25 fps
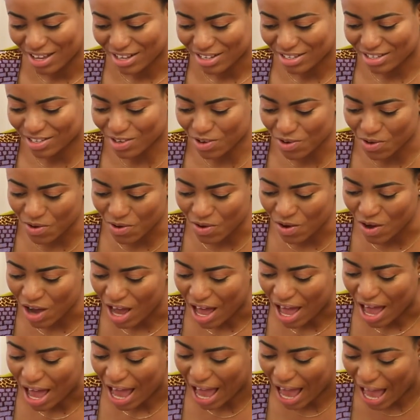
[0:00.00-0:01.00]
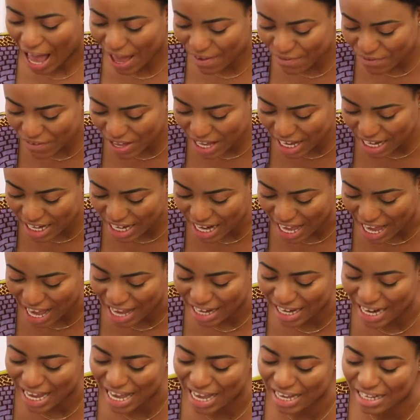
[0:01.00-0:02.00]
So having
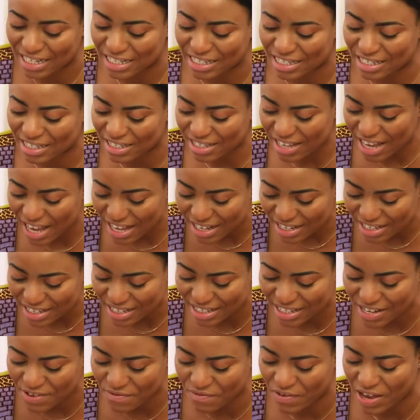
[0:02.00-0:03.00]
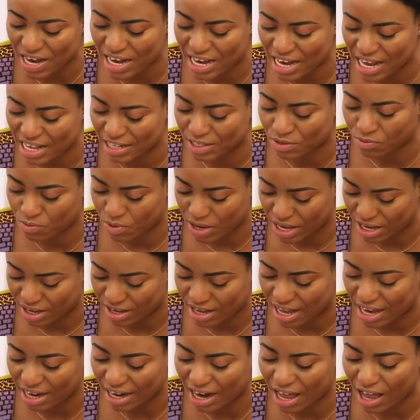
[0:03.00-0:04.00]
an extensive network
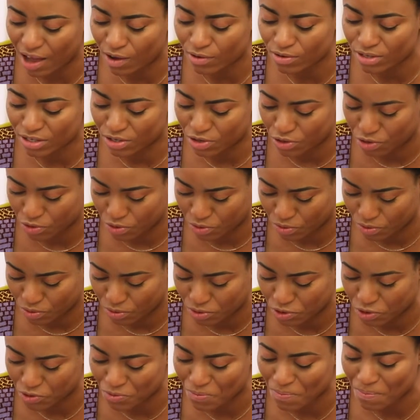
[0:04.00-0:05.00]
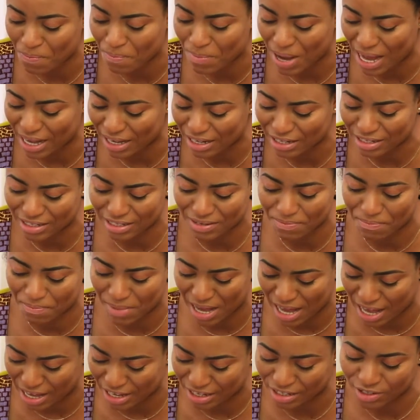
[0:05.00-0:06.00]
allows you to
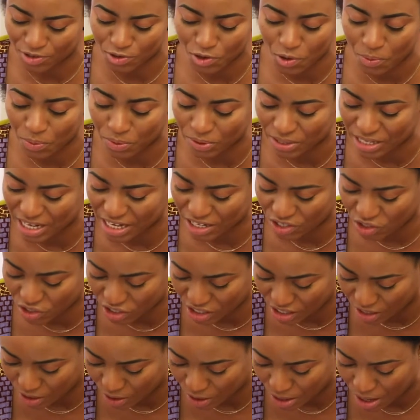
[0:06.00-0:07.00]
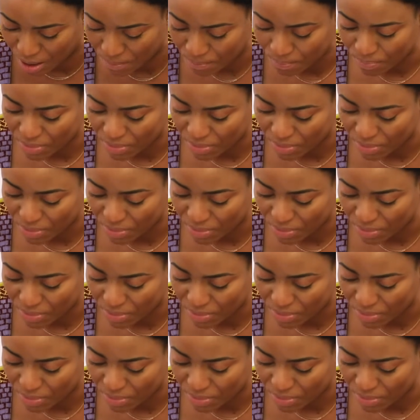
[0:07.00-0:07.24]
maximize your potential.